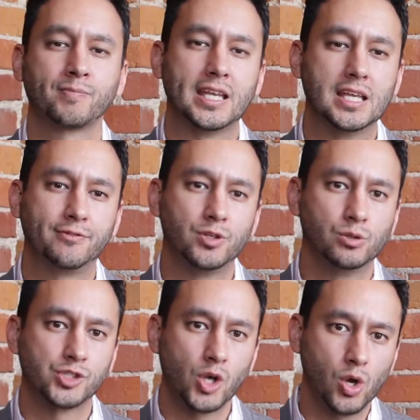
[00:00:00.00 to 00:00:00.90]
If
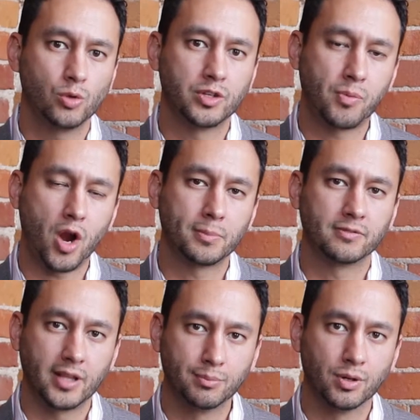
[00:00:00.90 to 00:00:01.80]
you show the Department
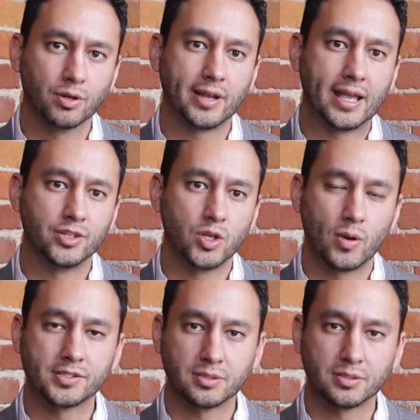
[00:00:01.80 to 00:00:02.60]
of Labor and U.S.